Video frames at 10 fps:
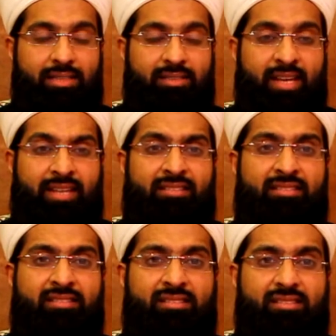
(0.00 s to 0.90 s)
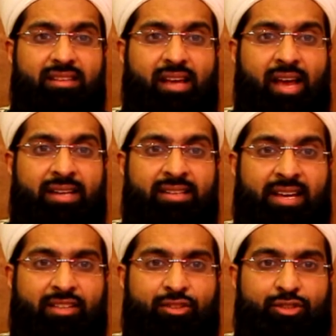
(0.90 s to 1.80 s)
tastes a
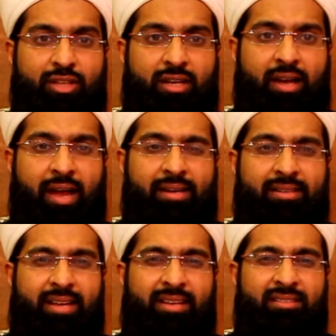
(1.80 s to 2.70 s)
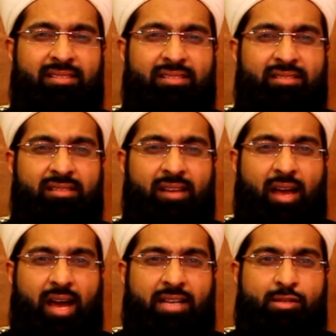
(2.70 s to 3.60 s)
texture and tastes
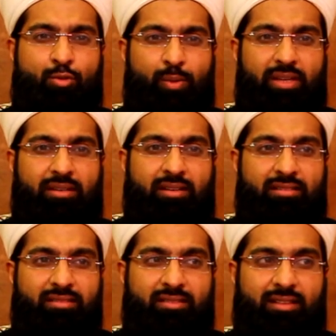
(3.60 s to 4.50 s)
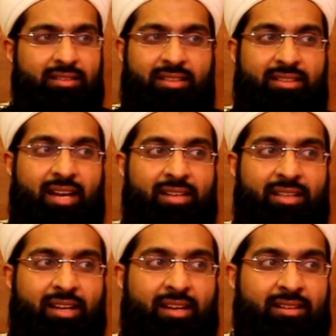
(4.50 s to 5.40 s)
a sweetness that the
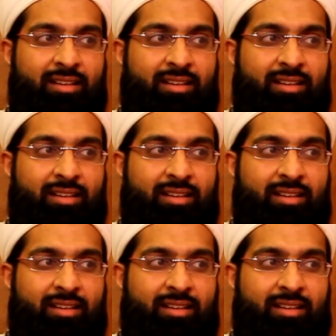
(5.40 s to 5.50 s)
other